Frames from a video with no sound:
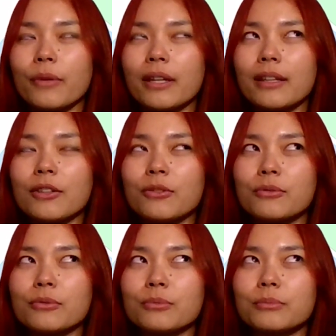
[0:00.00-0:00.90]
when
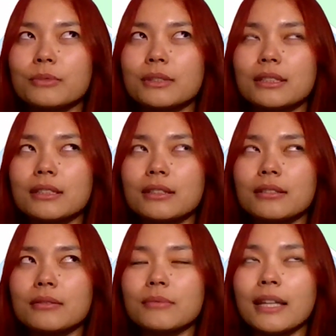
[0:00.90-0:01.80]
you
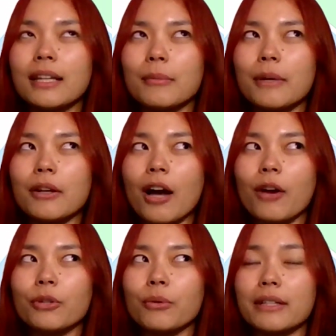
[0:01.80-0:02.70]
think about
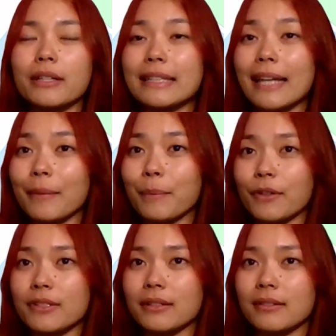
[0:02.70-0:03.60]
how you are a tech
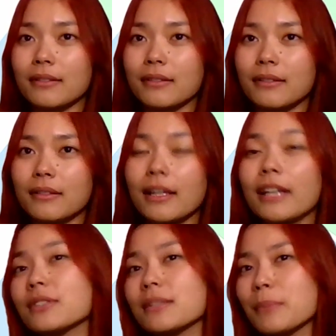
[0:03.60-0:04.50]
person?
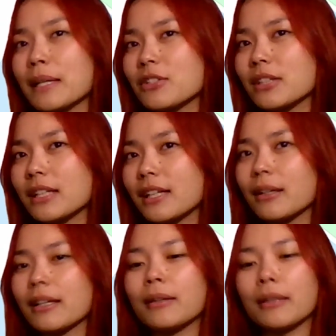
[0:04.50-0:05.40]
Like you mentioned
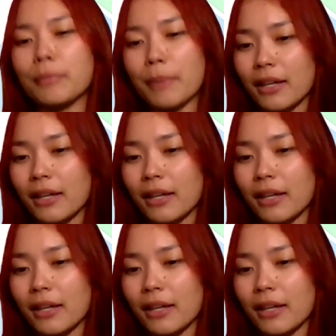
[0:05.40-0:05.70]
here in the